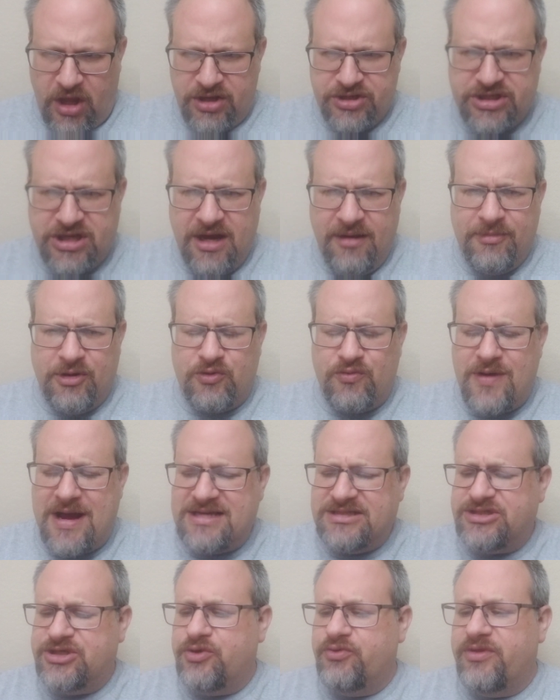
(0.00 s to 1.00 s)
to come and
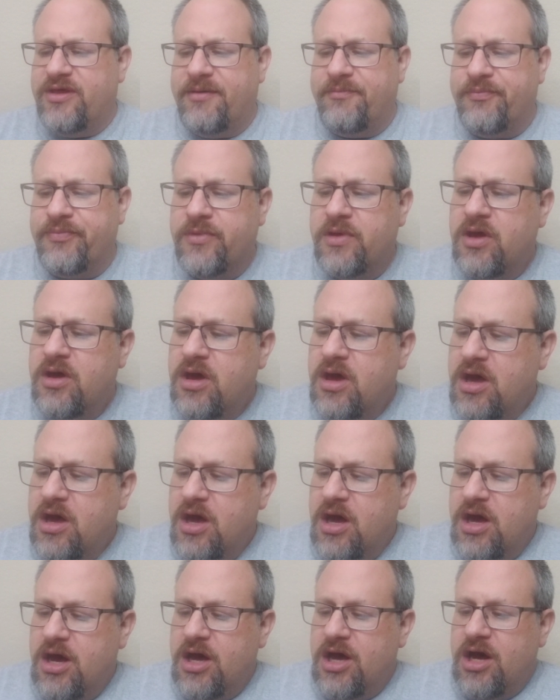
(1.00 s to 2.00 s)
rescue them.
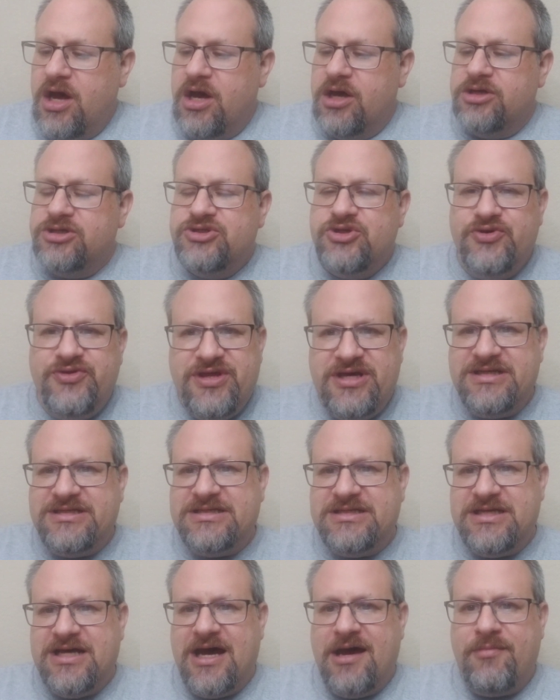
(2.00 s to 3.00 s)
So
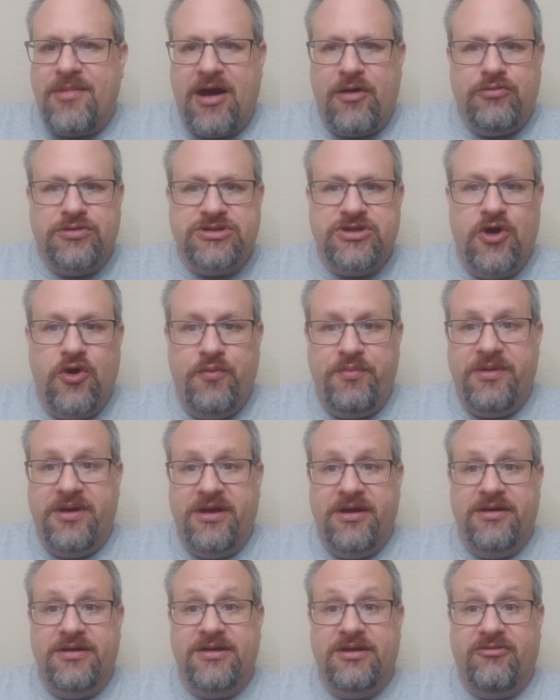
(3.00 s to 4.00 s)
this time I was
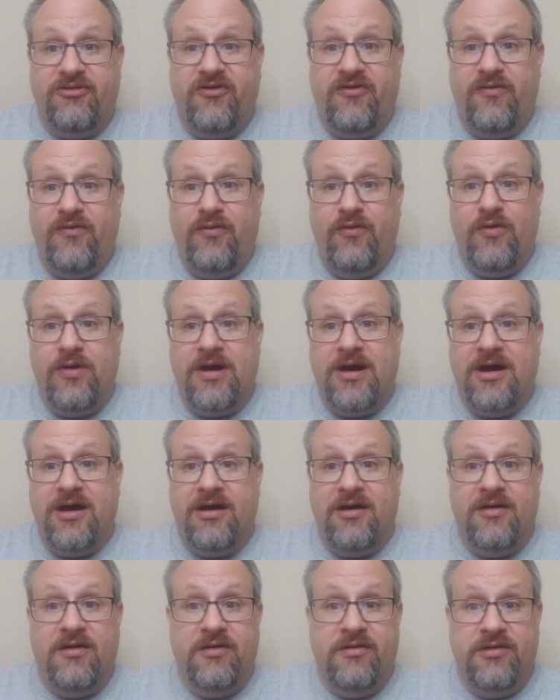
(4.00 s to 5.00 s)
hoping to
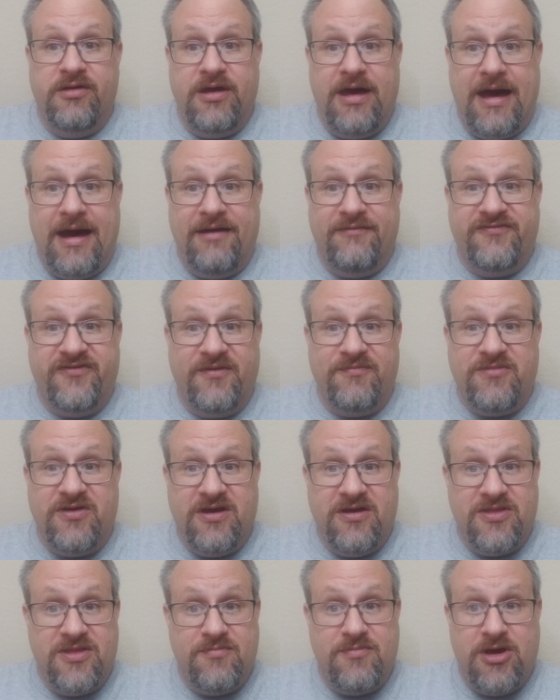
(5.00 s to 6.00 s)
have
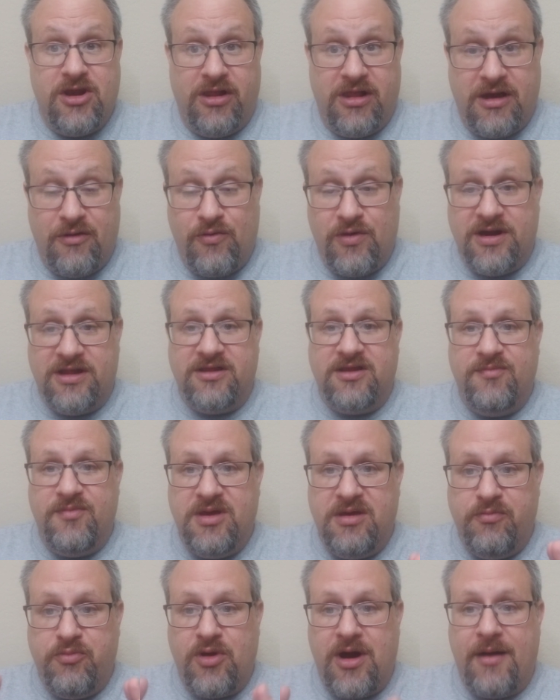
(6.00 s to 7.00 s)
something in the middle. I wanted to
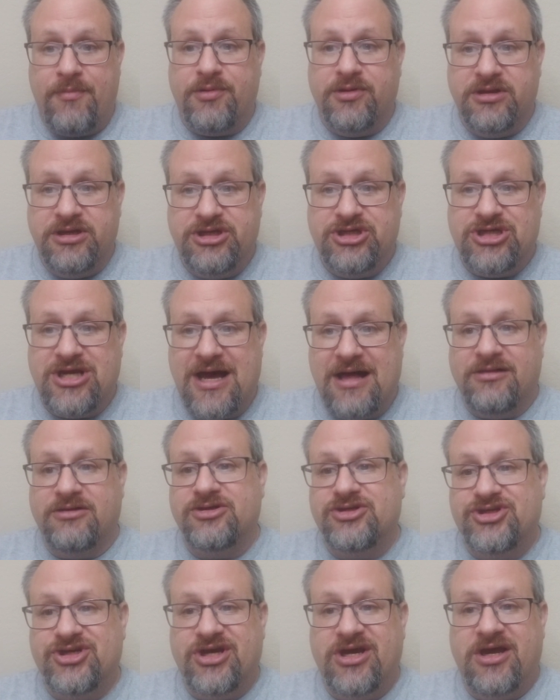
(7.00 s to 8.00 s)
be properly
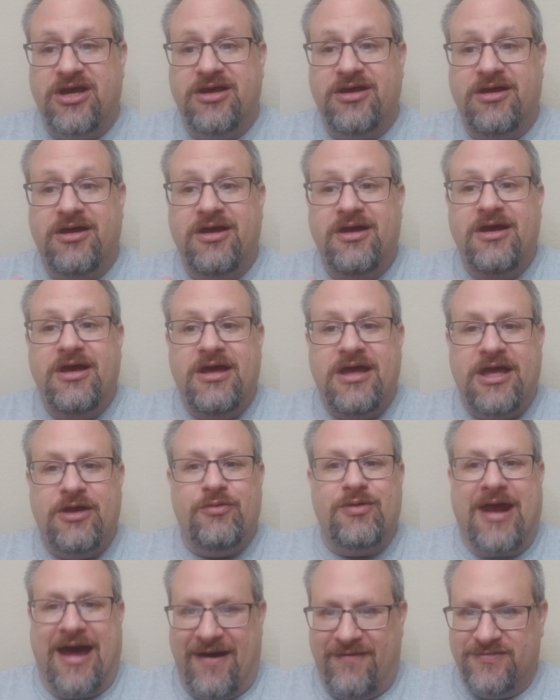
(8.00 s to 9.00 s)
challenging. He
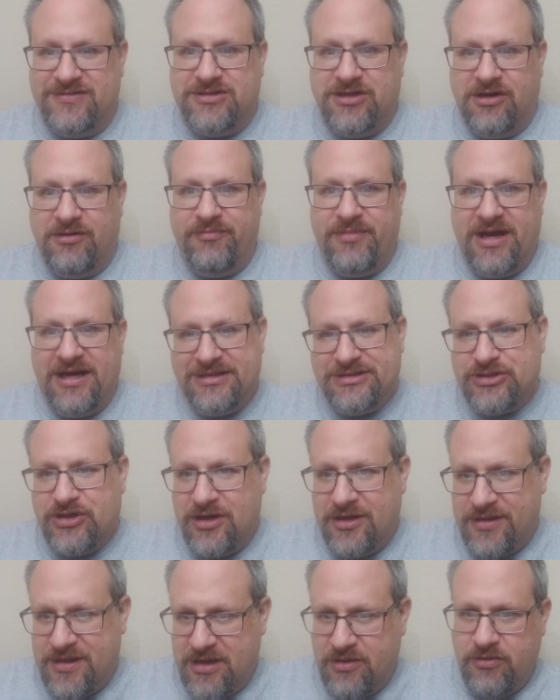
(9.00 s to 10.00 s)
would have his armbands
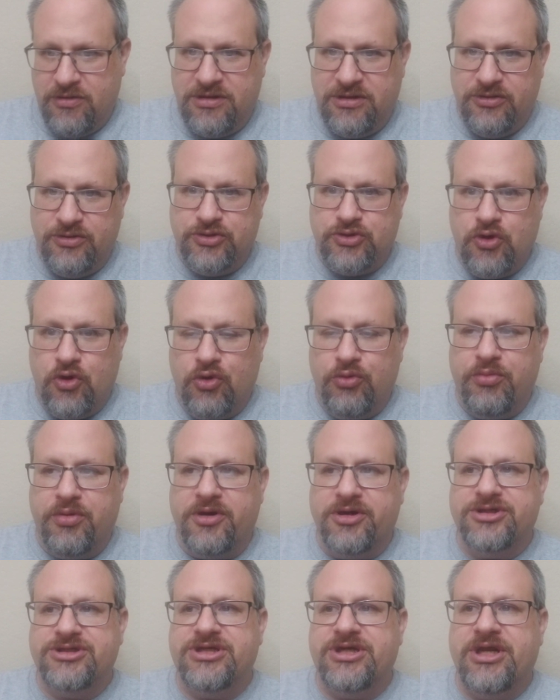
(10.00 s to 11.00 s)
on. They couldn't use hold
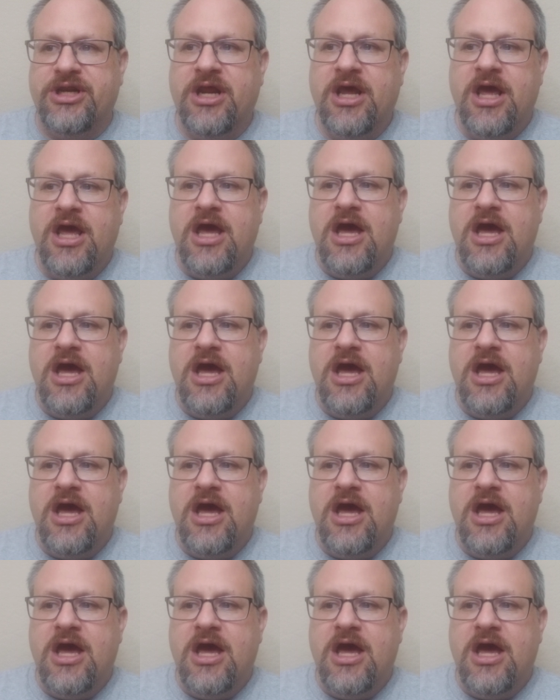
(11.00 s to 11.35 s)
person.